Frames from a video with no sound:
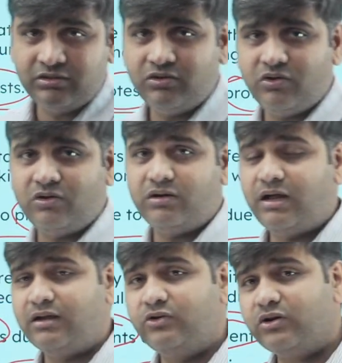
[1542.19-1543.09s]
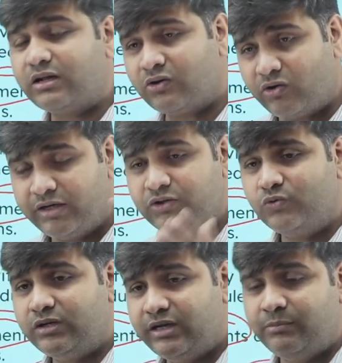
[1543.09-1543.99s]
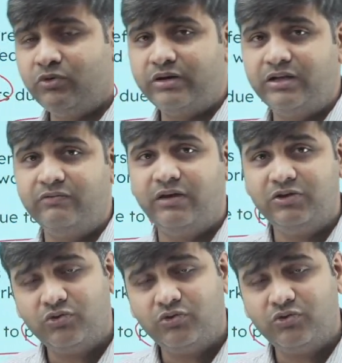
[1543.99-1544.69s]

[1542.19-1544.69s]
or are not according to the democratic value